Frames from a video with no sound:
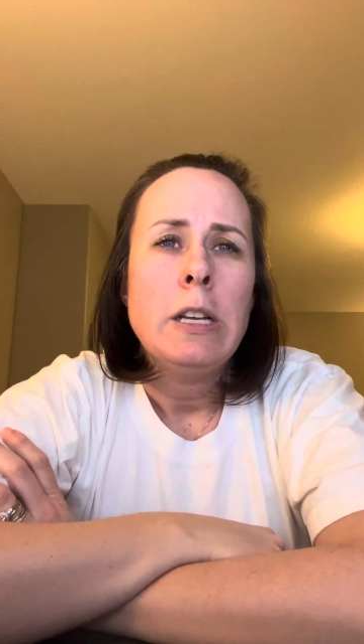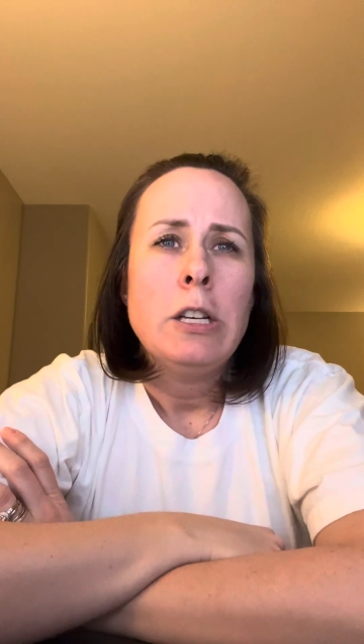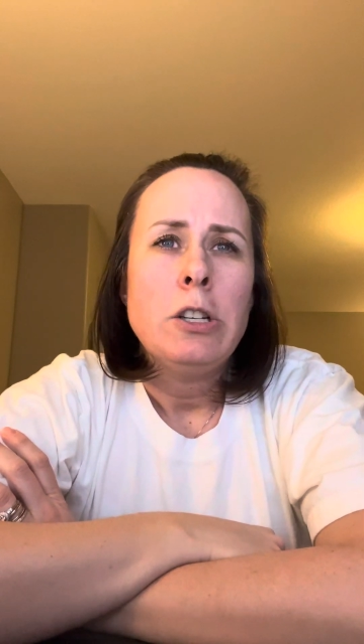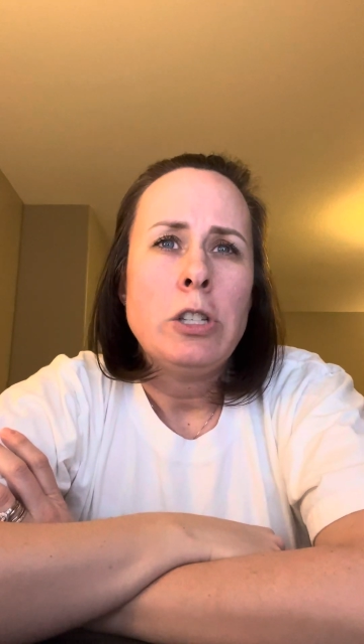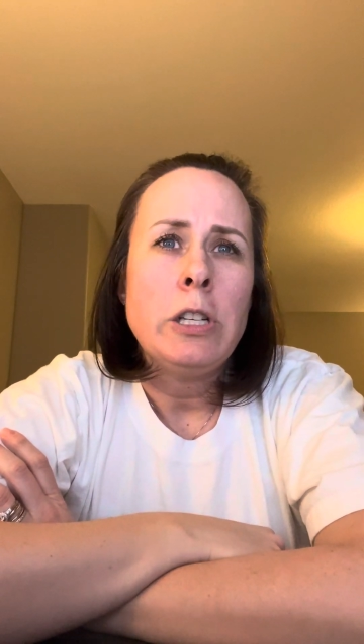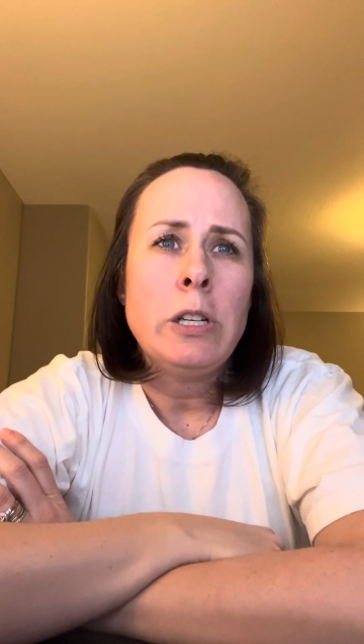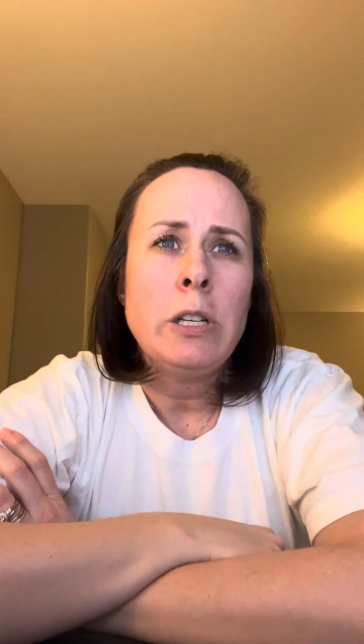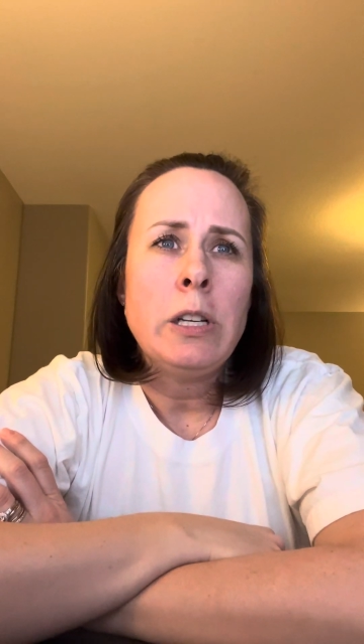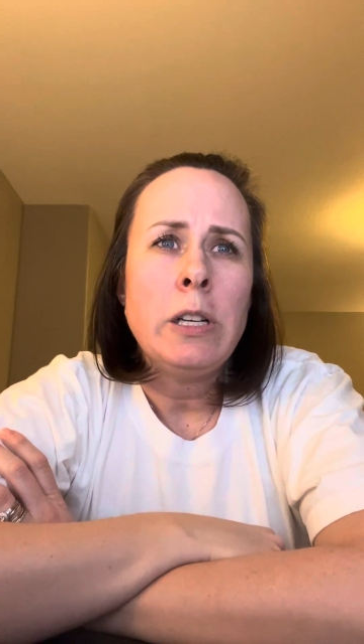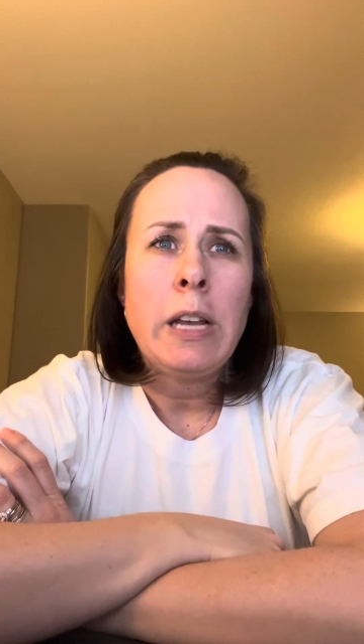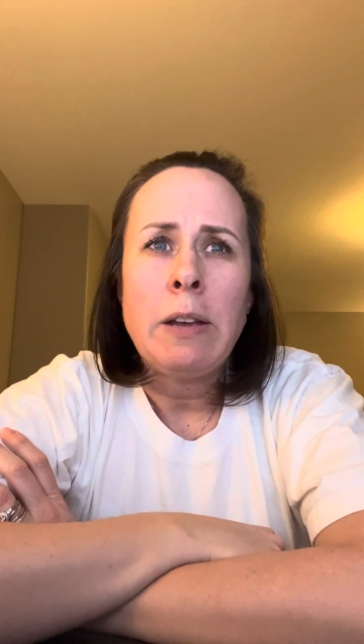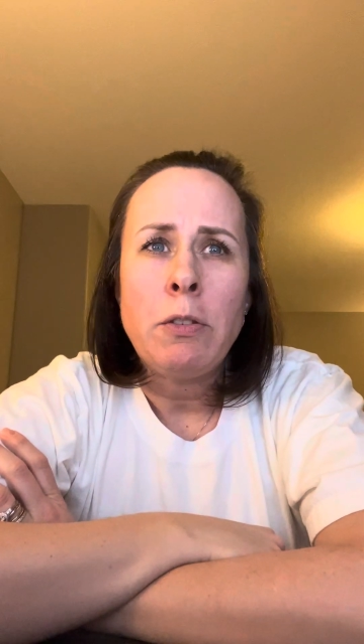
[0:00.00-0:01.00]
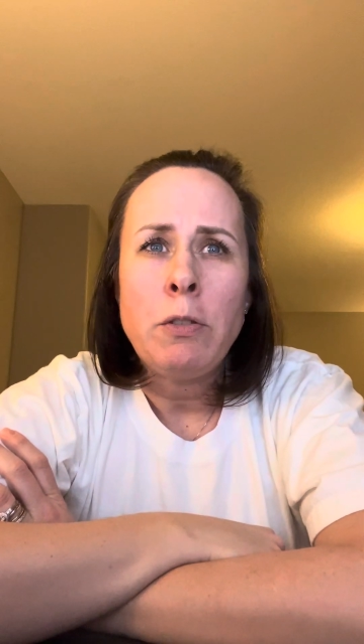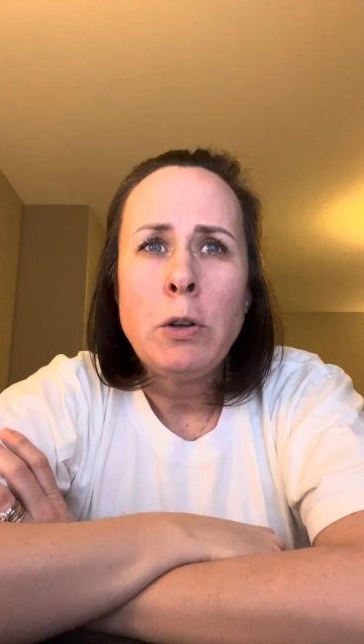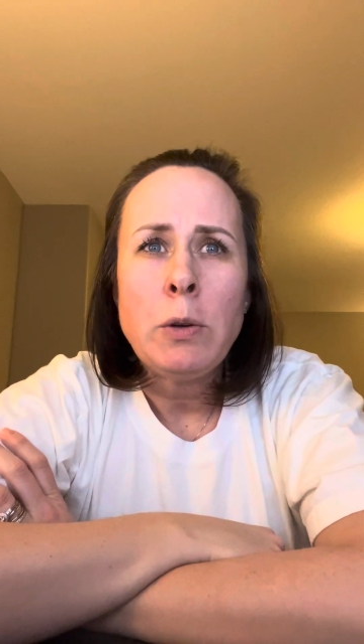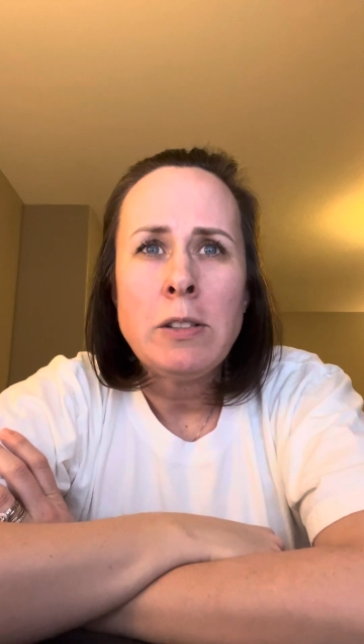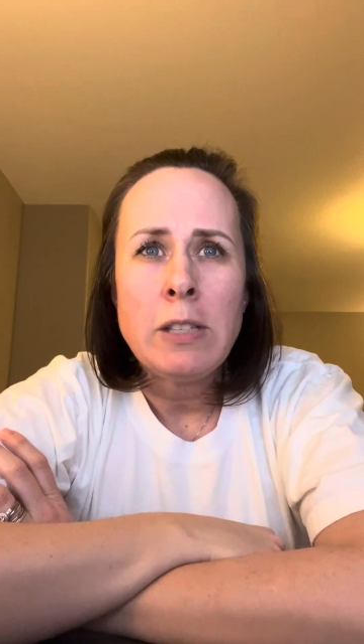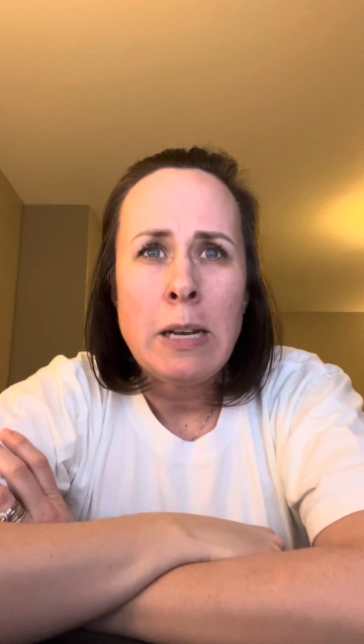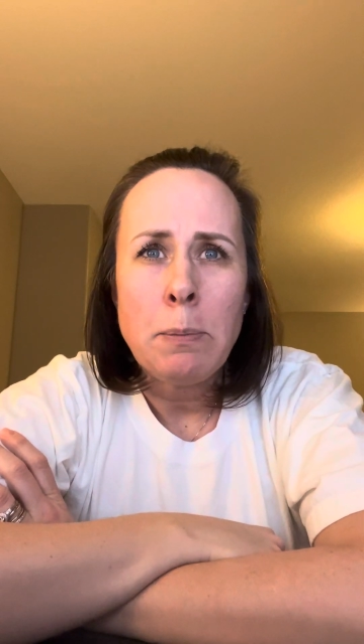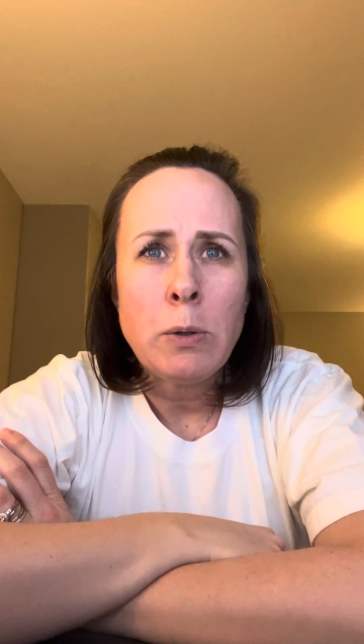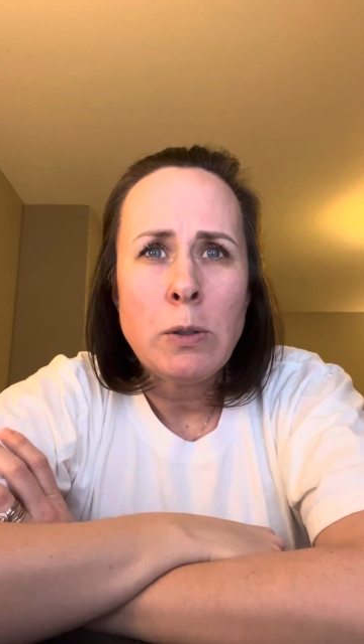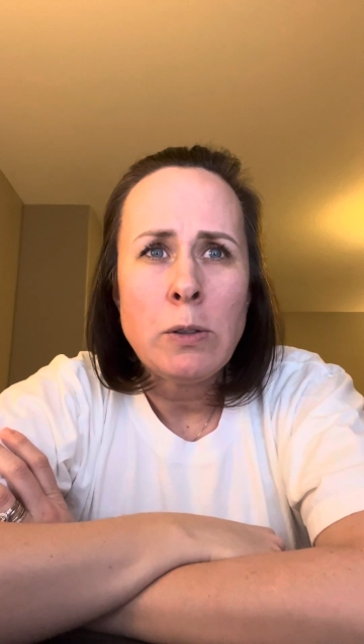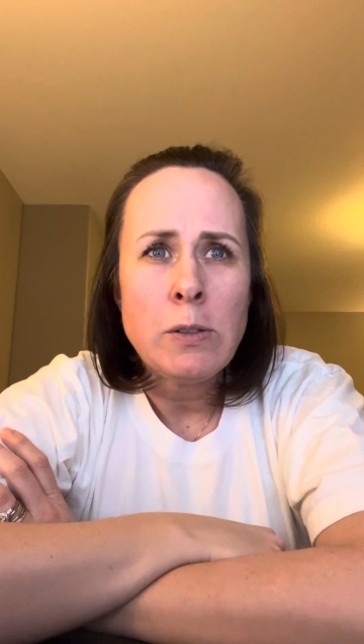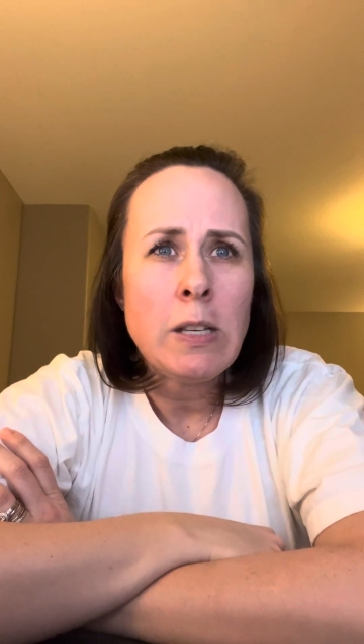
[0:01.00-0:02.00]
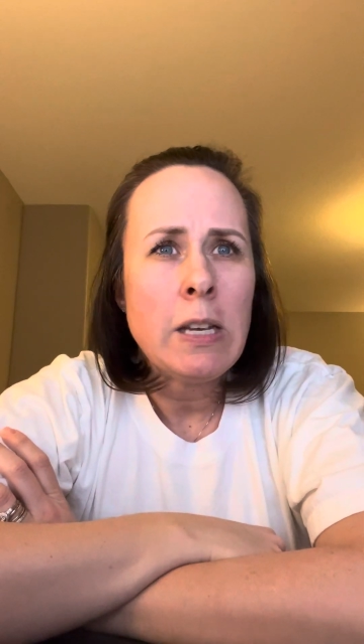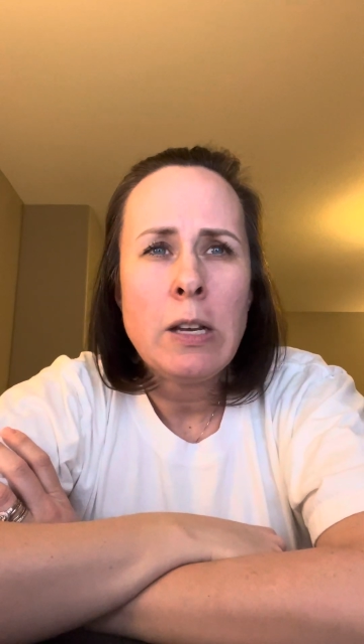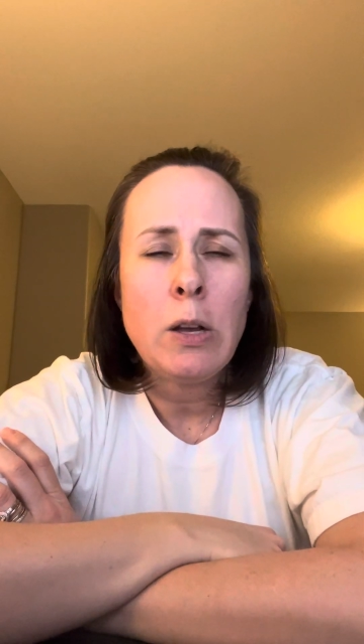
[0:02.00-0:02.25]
She gave a few examples,